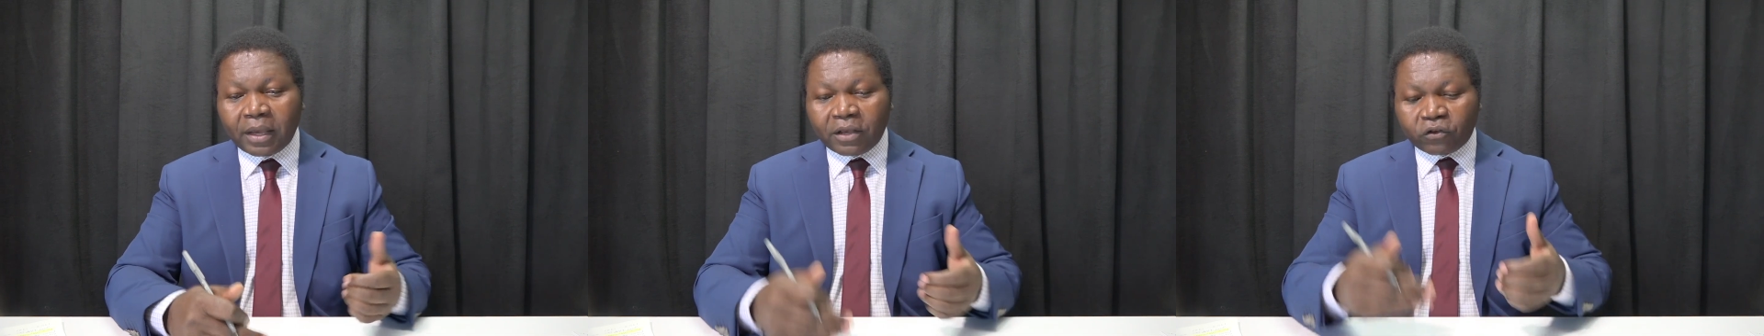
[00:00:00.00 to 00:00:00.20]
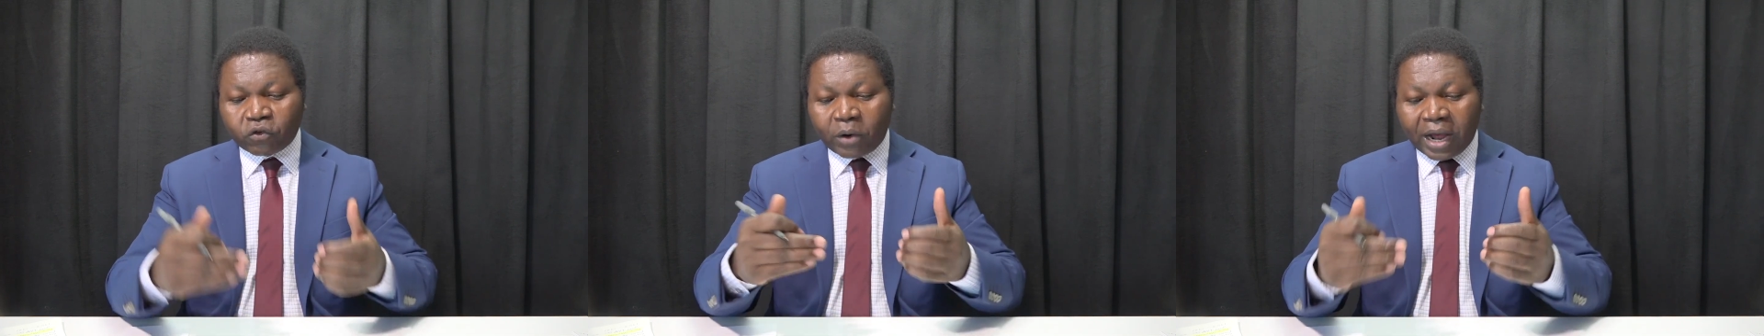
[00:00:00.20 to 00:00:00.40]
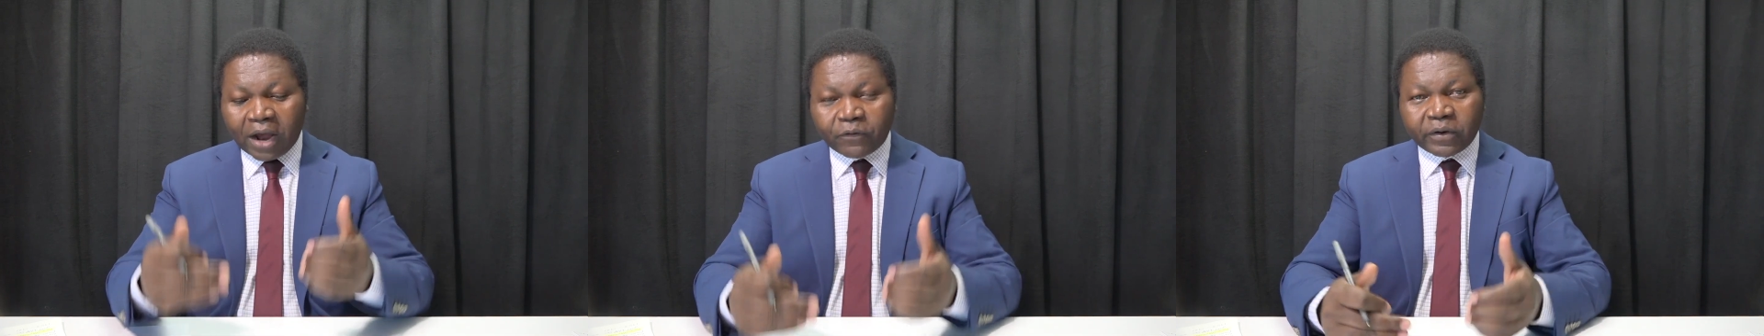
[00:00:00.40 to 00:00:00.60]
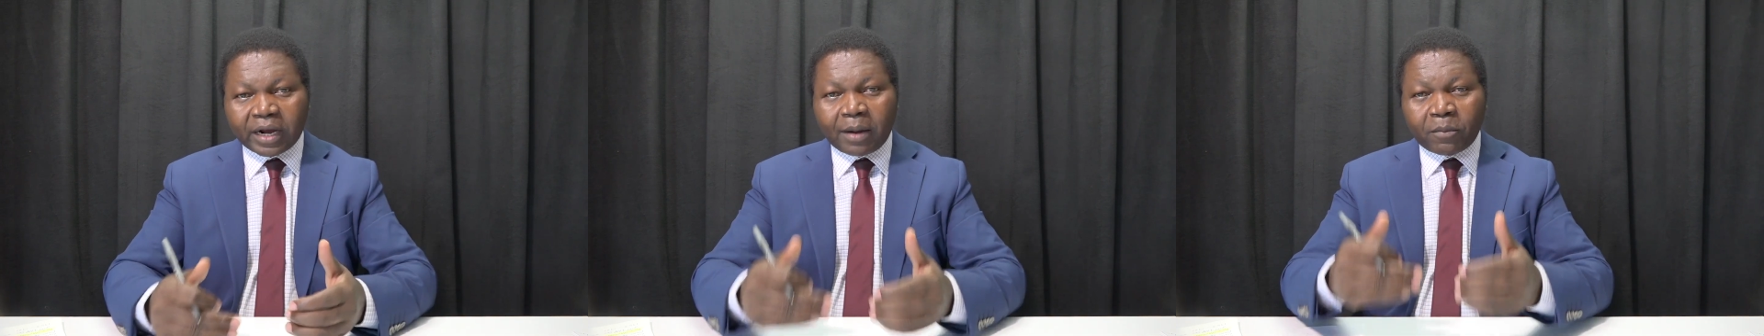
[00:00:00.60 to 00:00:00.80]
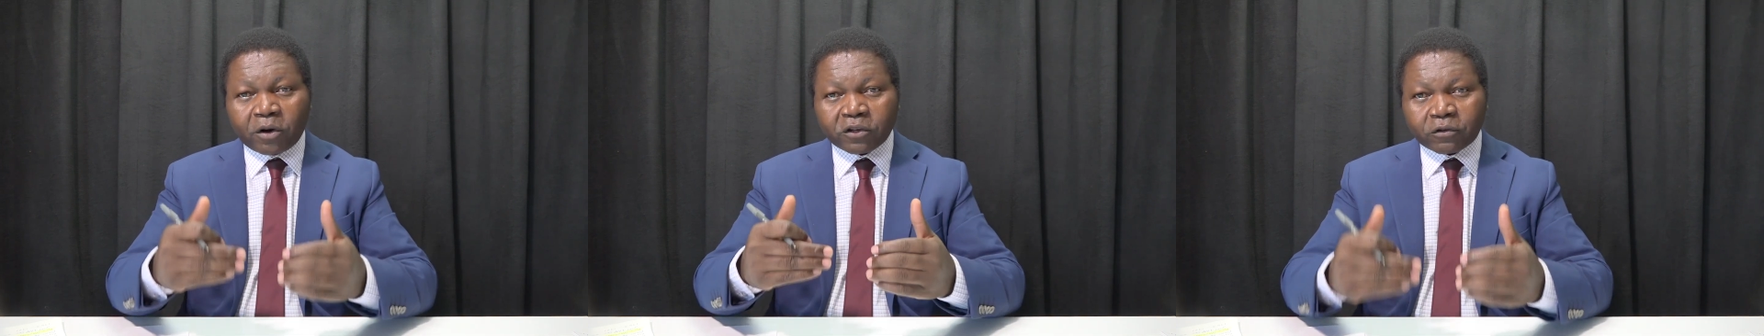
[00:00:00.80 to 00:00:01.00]
So
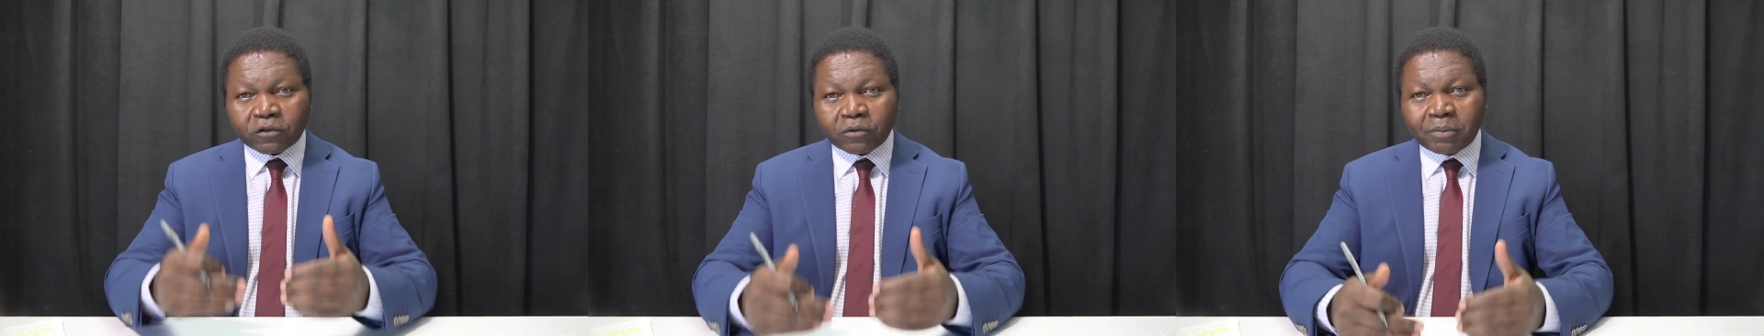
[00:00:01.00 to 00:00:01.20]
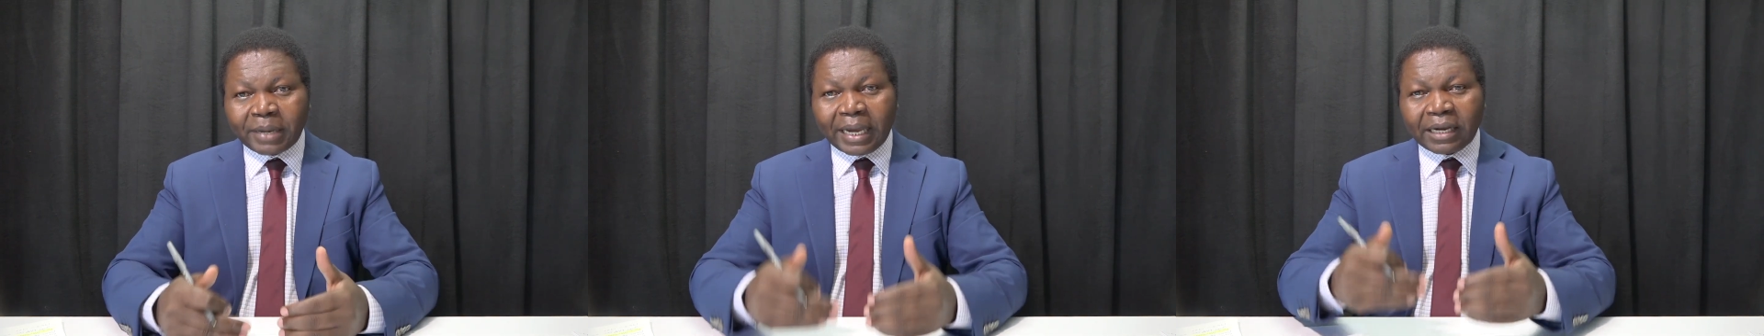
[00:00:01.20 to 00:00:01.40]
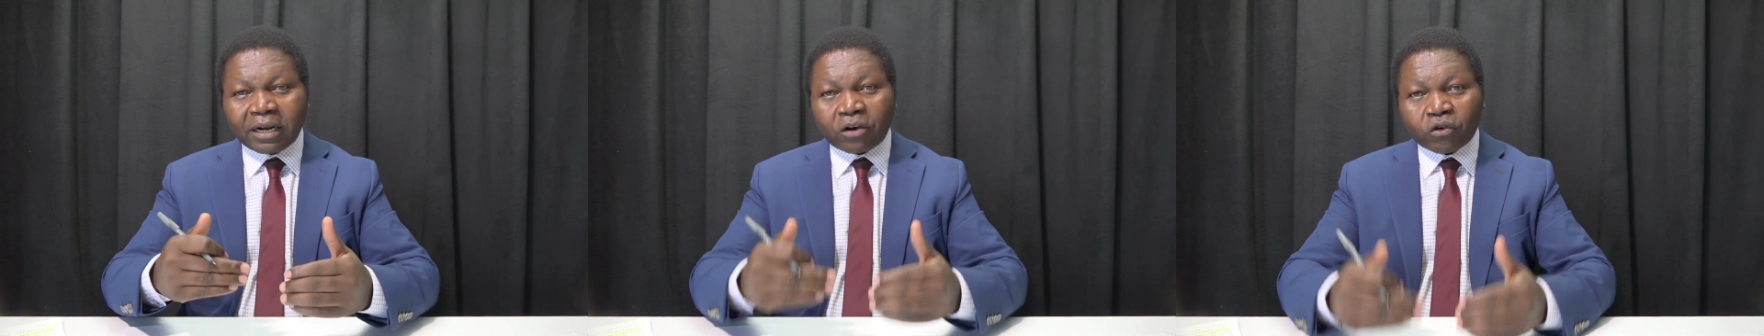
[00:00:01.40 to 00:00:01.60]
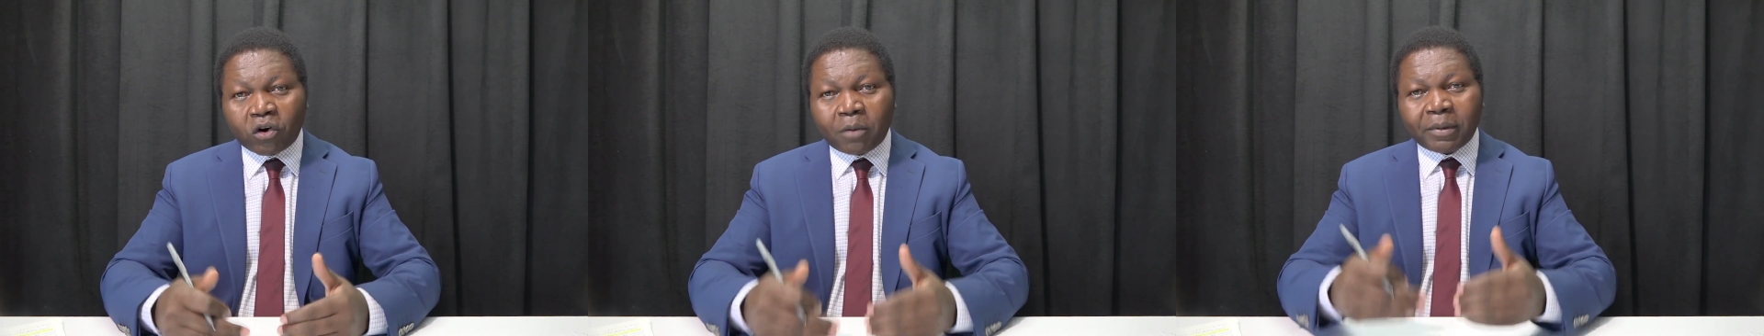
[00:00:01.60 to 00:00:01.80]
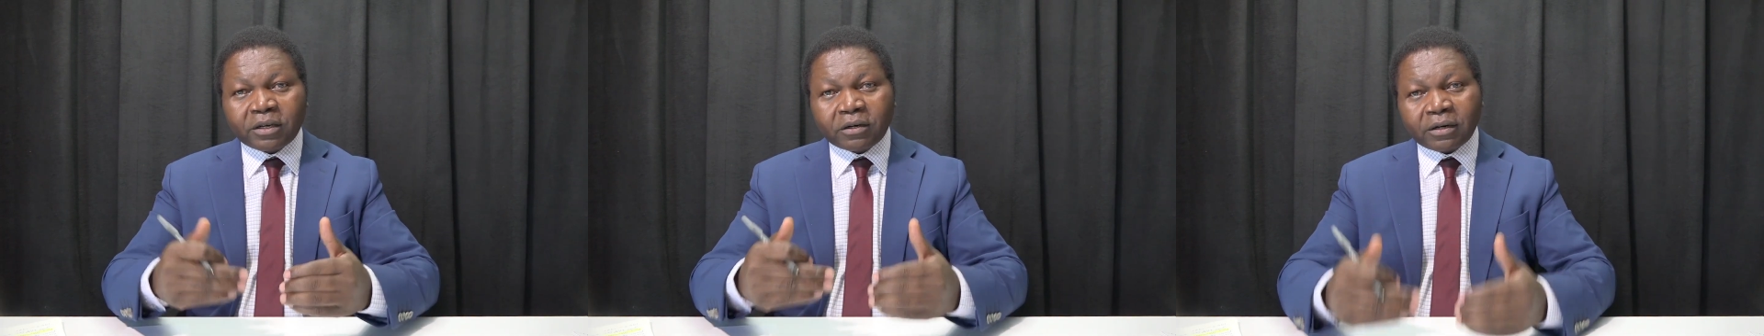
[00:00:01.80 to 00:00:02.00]
Africa must remain a
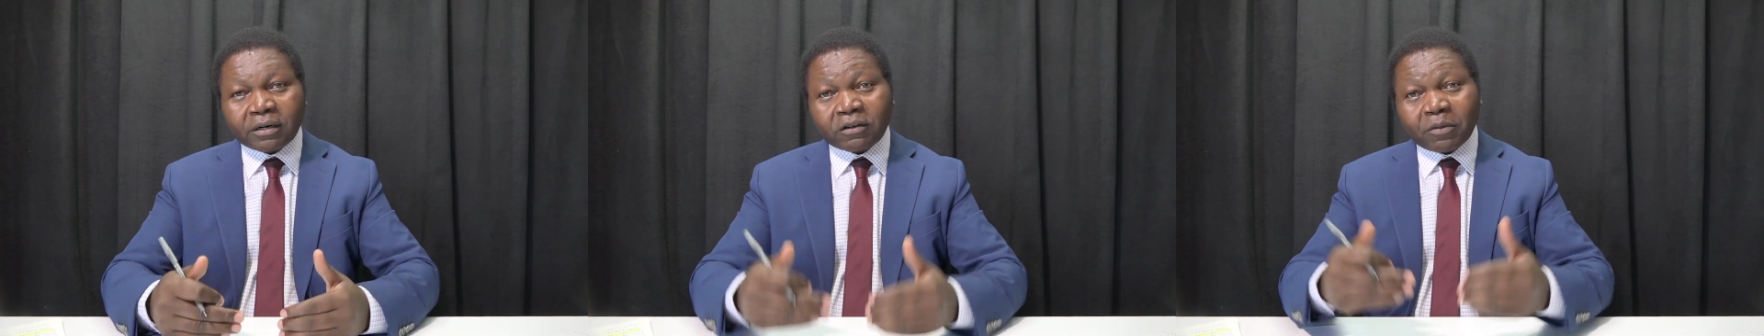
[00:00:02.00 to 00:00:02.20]
raw material